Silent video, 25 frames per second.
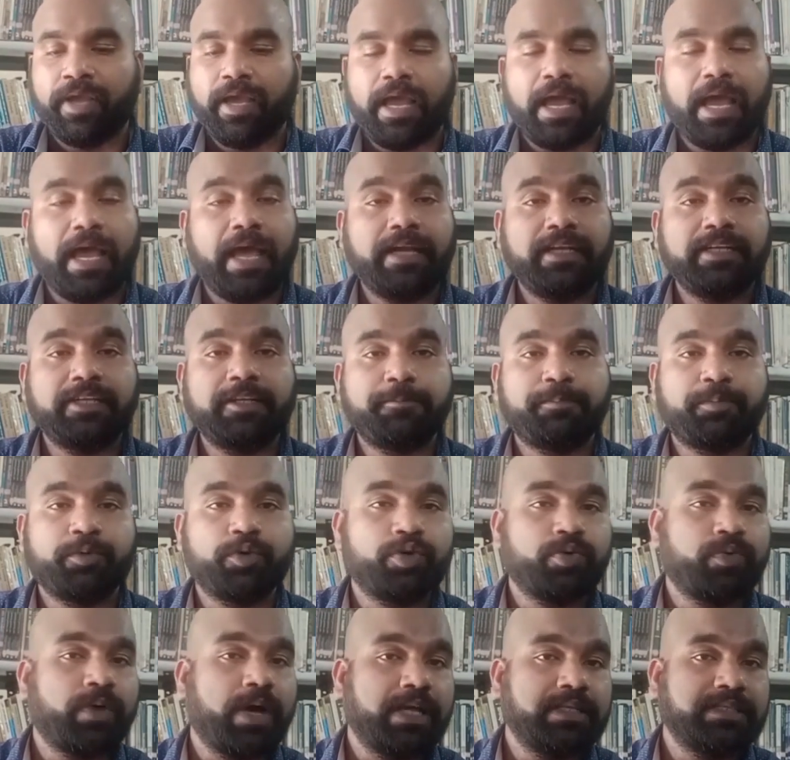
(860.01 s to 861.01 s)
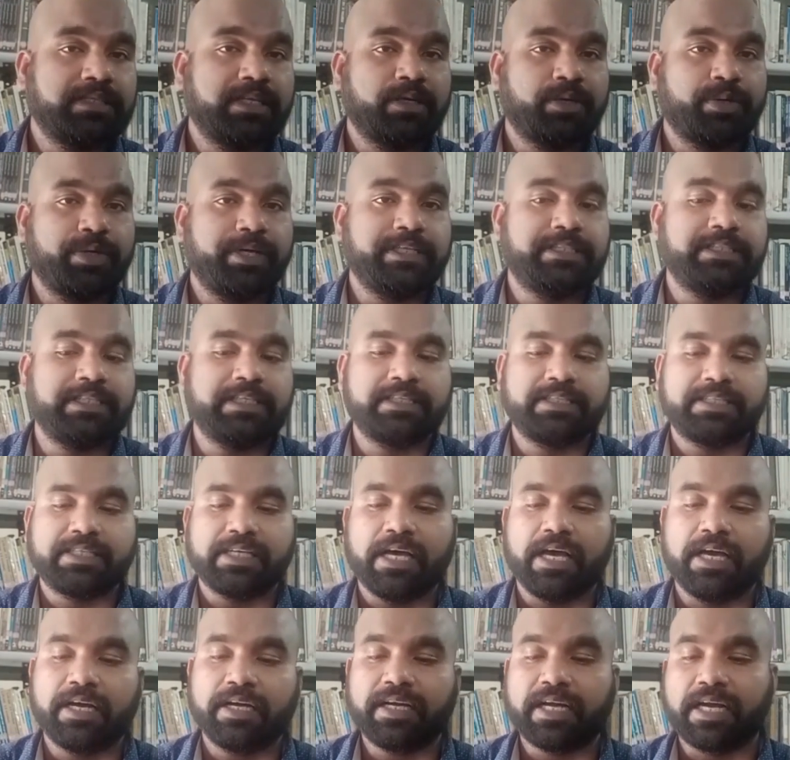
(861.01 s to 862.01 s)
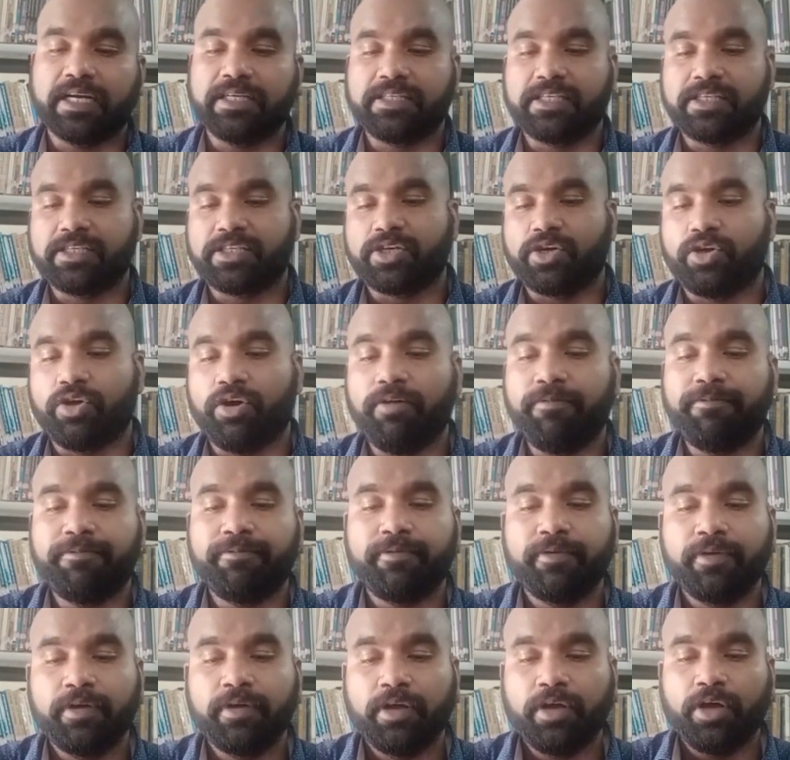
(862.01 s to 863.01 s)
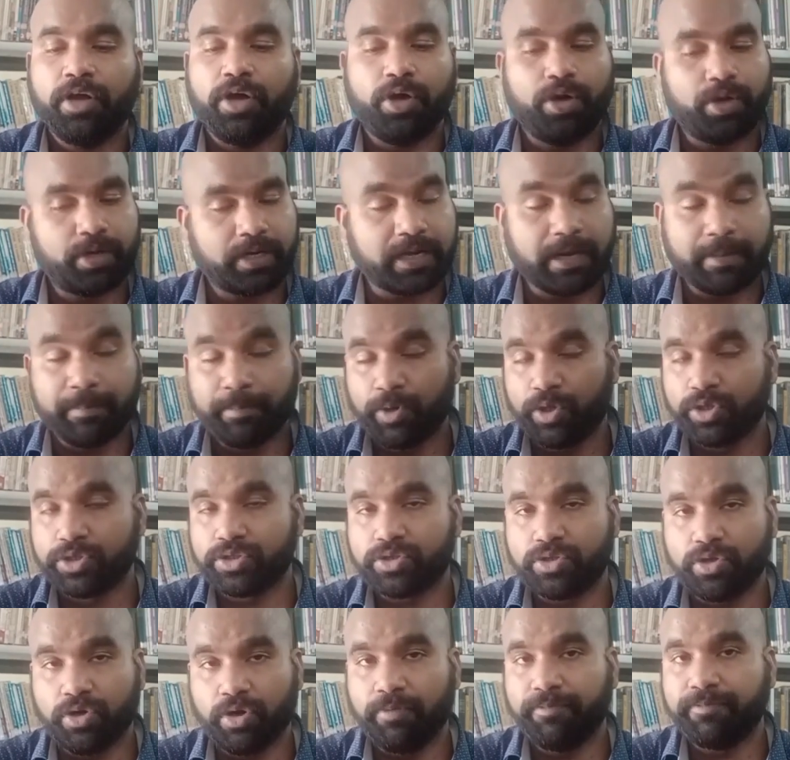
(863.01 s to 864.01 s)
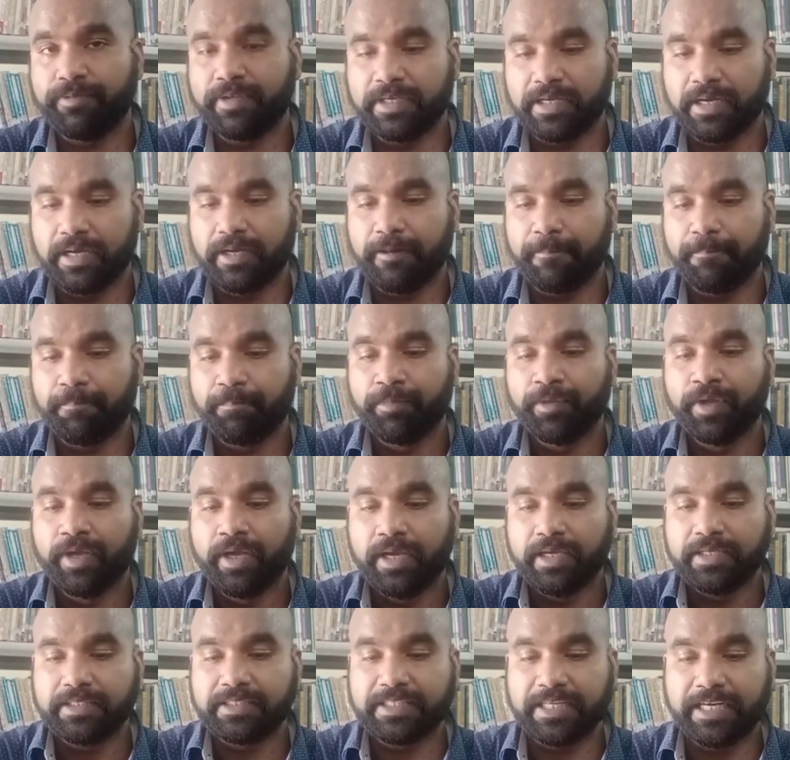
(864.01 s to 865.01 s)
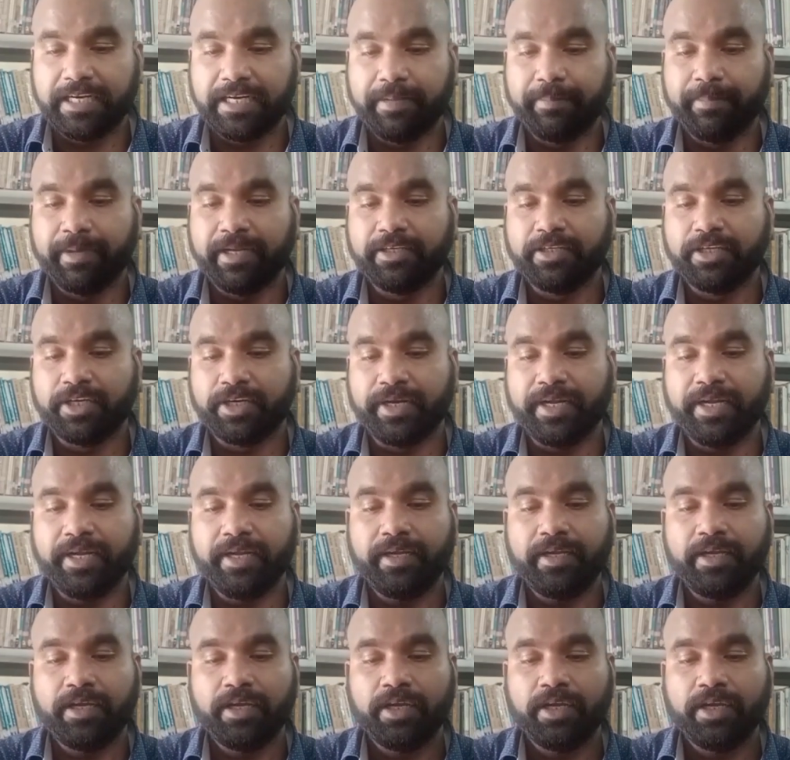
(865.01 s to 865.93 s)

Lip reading: And the Purvanchal regions are consisted of or composed of the sedimentary